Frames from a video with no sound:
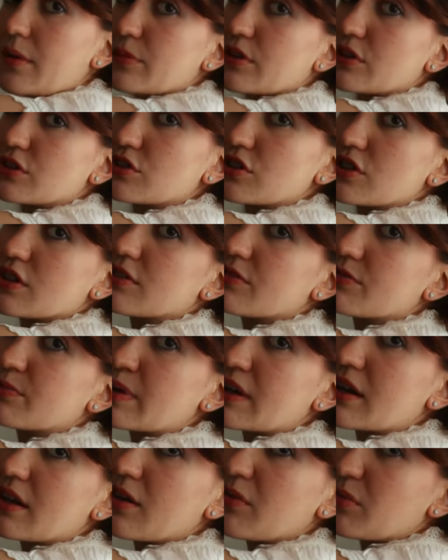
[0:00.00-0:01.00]
I'm not sure if
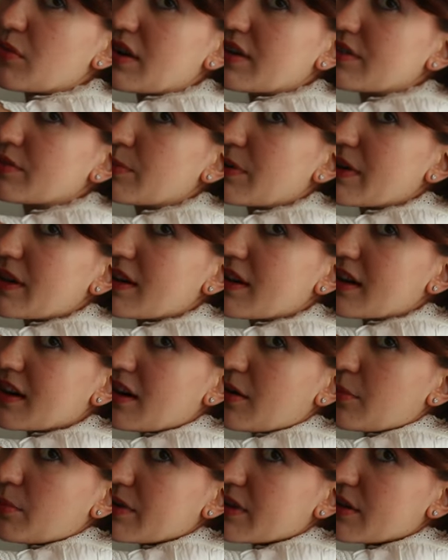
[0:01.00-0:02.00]
the camera is picking it
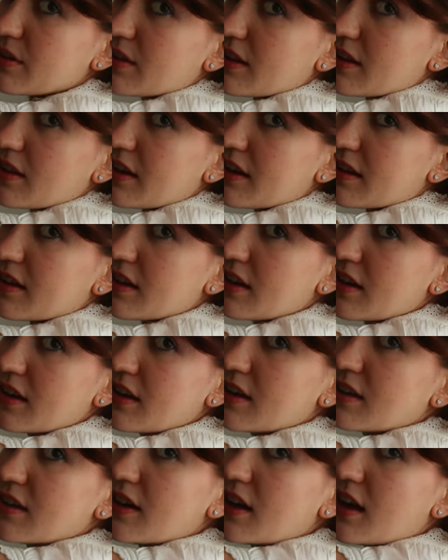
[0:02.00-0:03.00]
up, but you can like
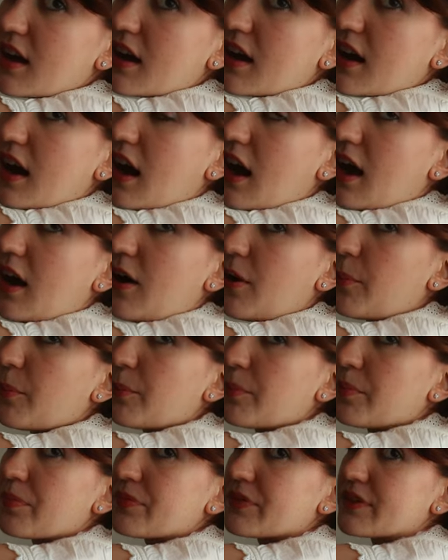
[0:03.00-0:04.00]

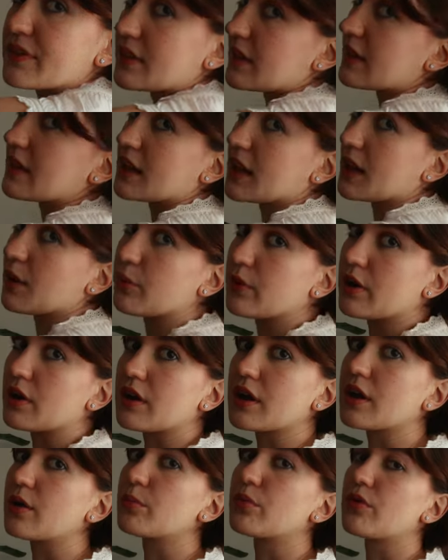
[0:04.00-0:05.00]
see that I'm
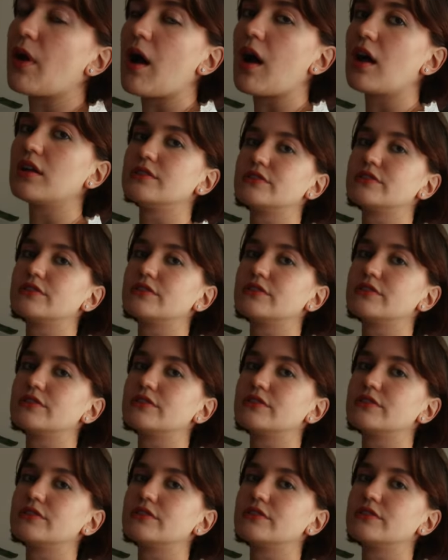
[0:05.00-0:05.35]
wearing a bra.